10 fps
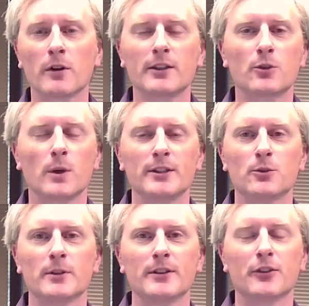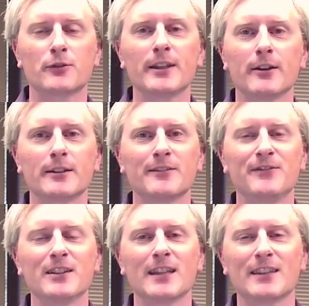and 2023 are going to
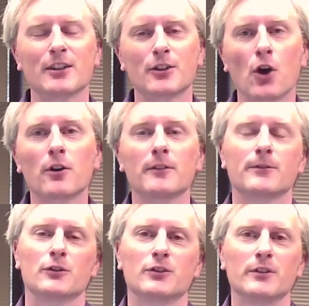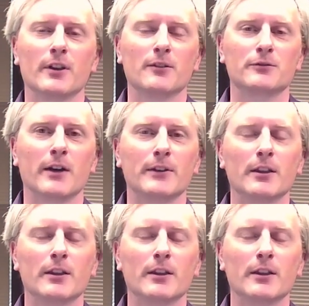feel like the current versions of Revit.